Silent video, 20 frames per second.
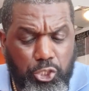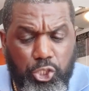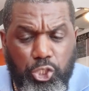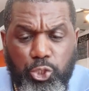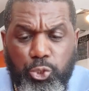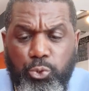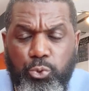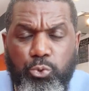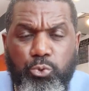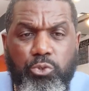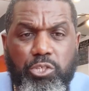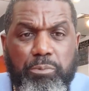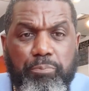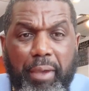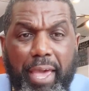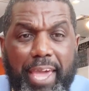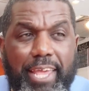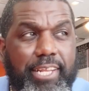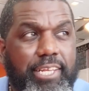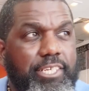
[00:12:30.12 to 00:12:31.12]
to
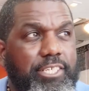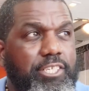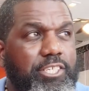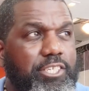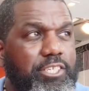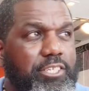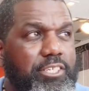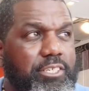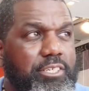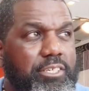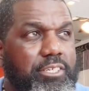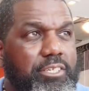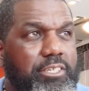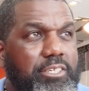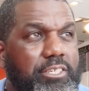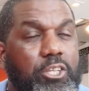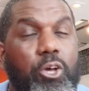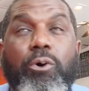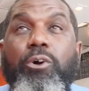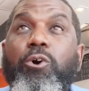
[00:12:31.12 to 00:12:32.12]
Spanish.
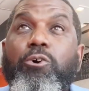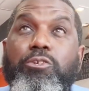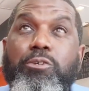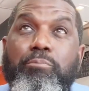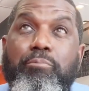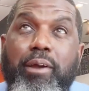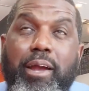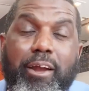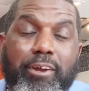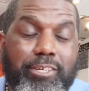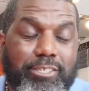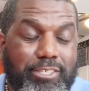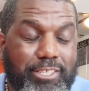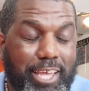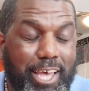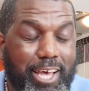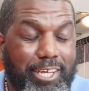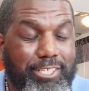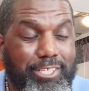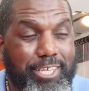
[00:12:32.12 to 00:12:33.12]
No, it goes American
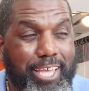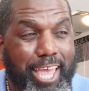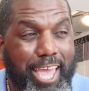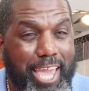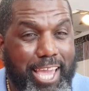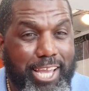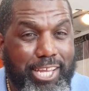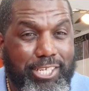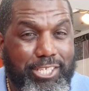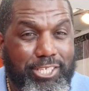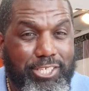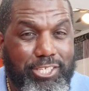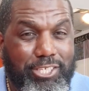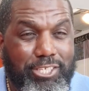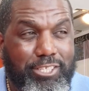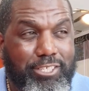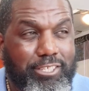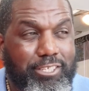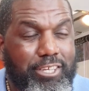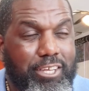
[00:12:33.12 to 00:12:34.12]
style to
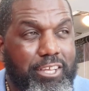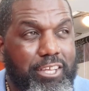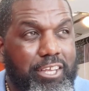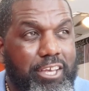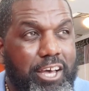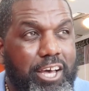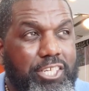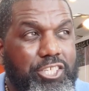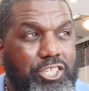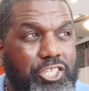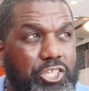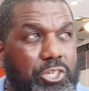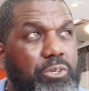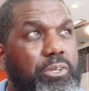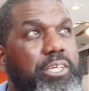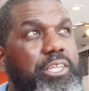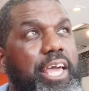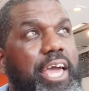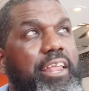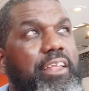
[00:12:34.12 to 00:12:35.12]
Asian. Uh,
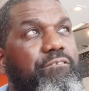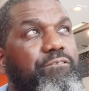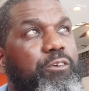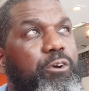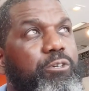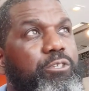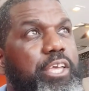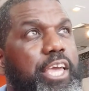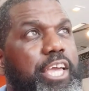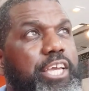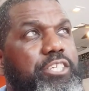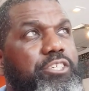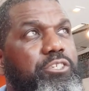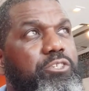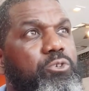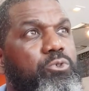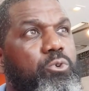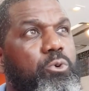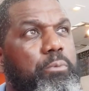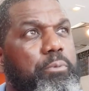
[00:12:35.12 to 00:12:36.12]
generally, that first
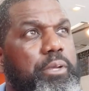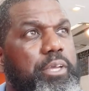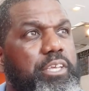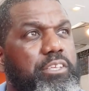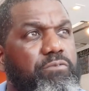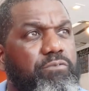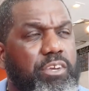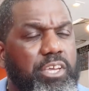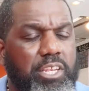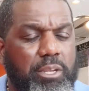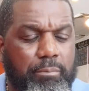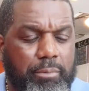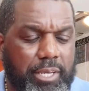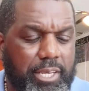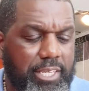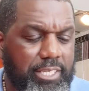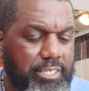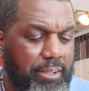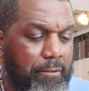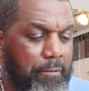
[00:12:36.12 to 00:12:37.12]
Asian grouping is
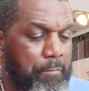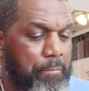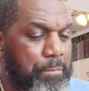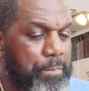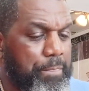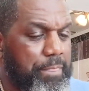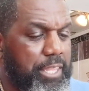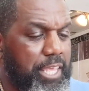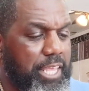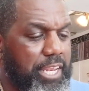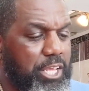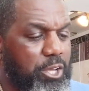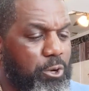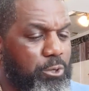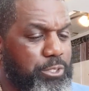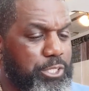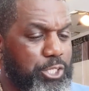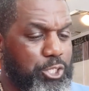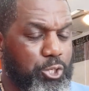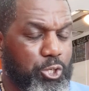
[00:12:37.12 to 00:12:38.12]
Vietnamese then it
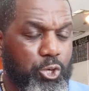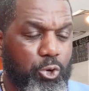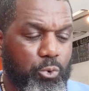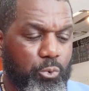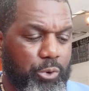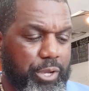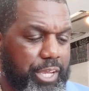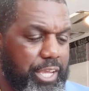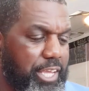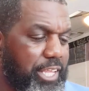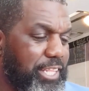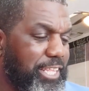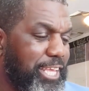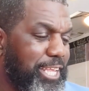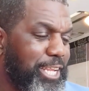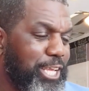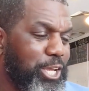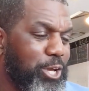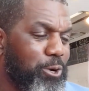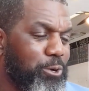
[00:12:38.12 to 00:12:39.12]
goes into Korean,
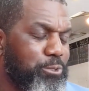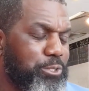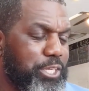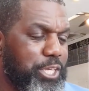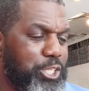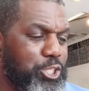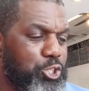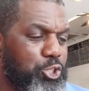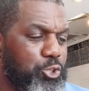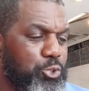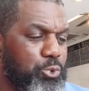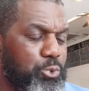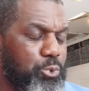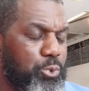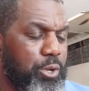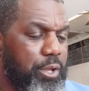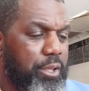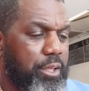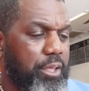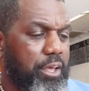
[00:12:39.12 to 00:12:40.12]
then it goes
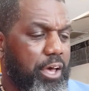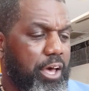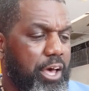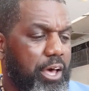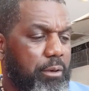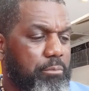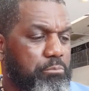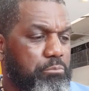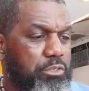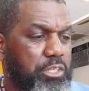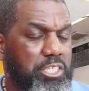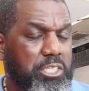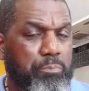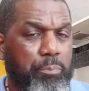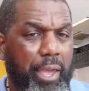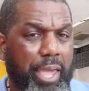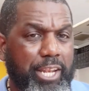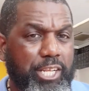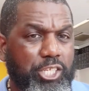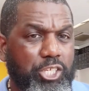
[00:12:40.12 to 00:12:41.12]
into um, the
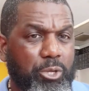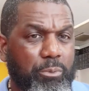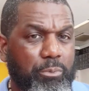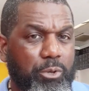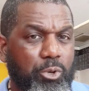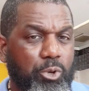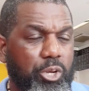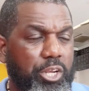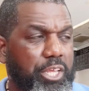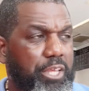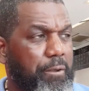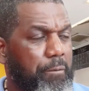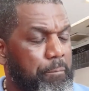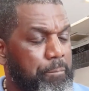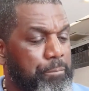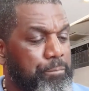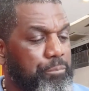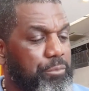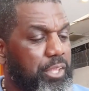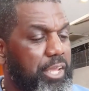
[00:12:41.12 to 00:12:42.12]
Spanish community,
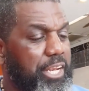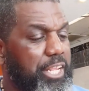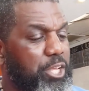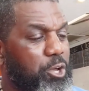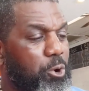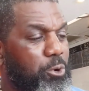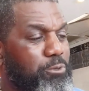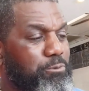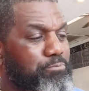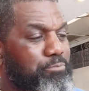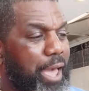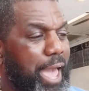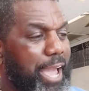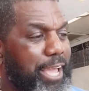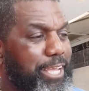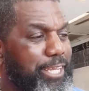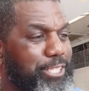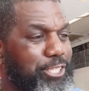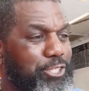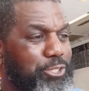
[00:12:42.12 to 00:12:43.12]
then it goes
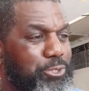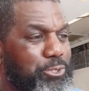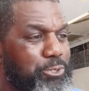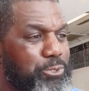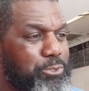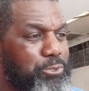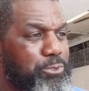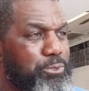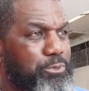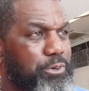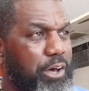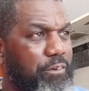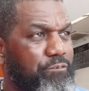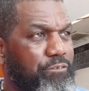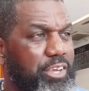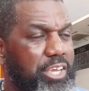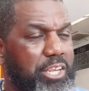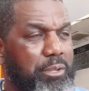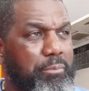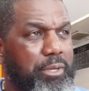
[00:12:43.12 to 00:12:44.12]
back into a
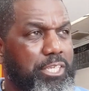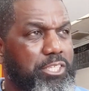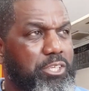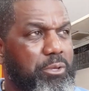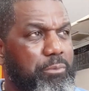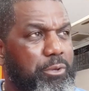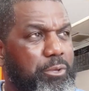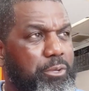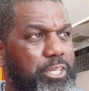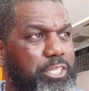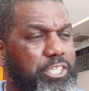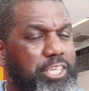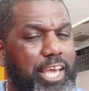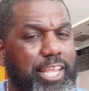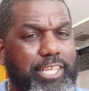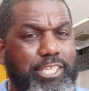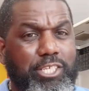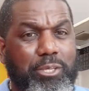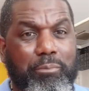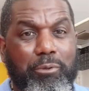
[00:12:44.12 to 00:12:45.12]
Vietnamese community,
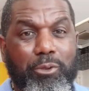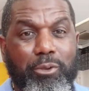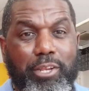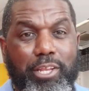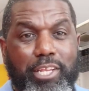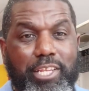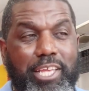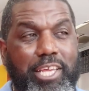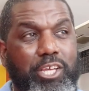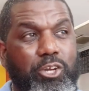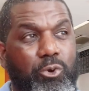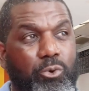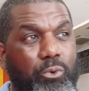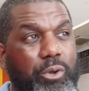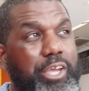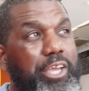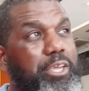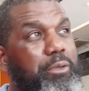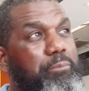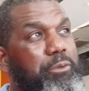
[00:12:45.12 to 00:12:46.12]
Chinese community, then
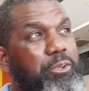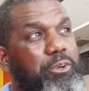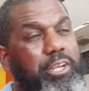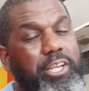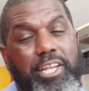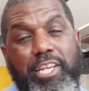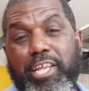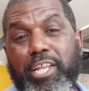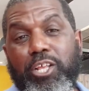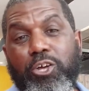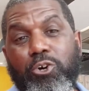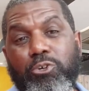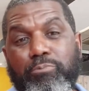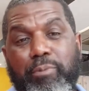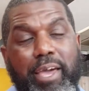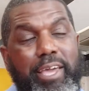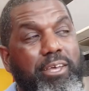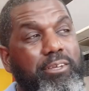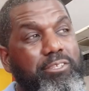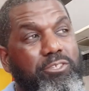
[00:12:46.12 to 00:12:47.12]
Korean community, then it goes
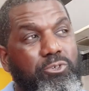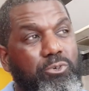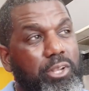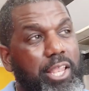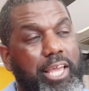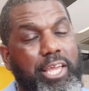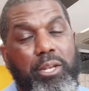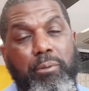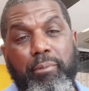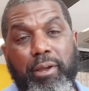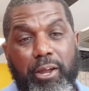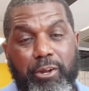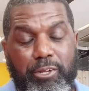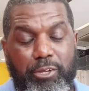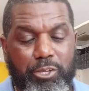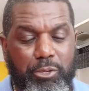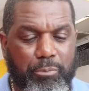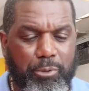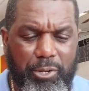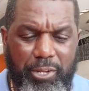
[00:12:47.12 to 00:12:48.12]
back into like an
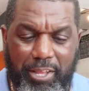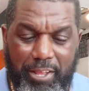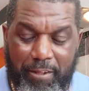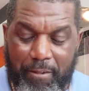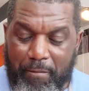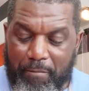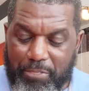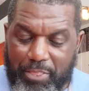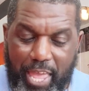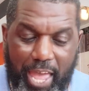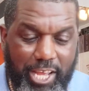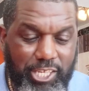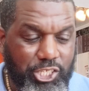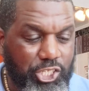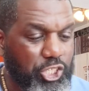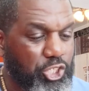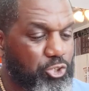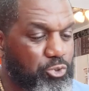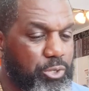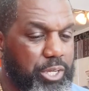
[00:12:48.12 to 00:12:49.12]
American community. That
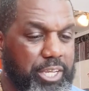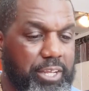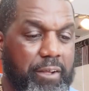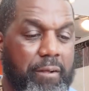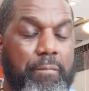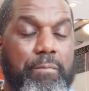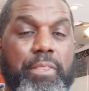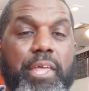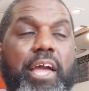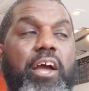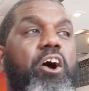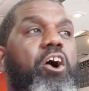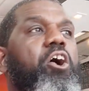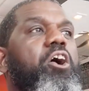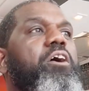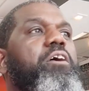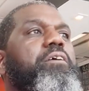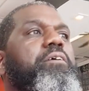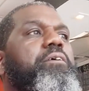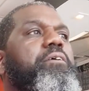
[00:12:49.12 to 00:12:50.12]
street, they
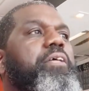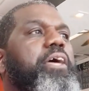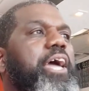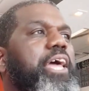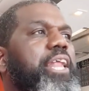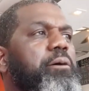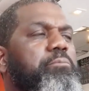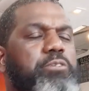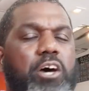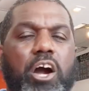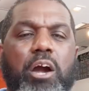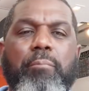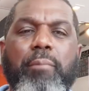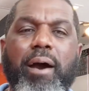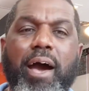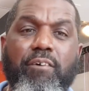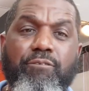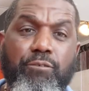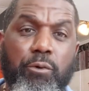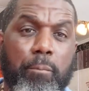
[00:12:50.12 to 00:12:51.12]
are, and I'm talking
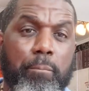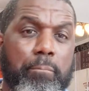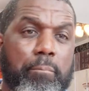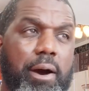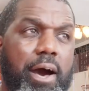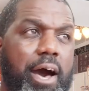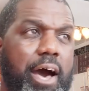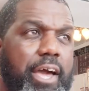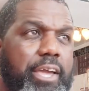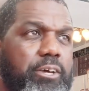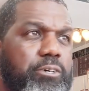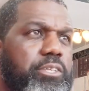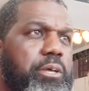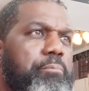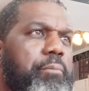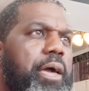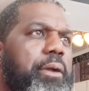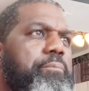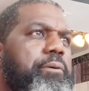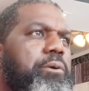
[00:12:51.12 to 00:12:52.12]
about for miles, there
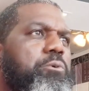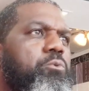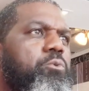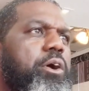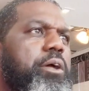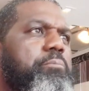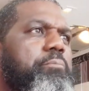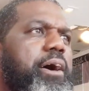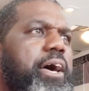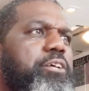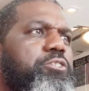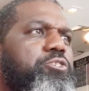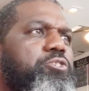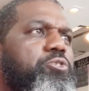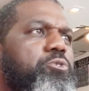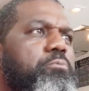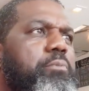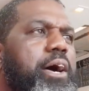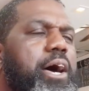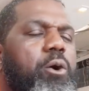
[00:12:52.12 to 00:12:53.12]
might be one mile,
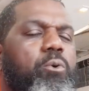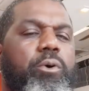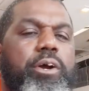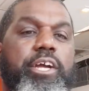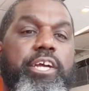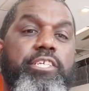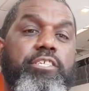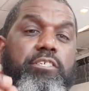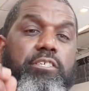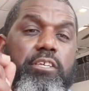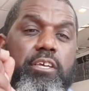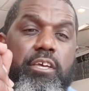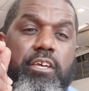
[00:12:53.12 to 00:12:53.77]
two mile, where it's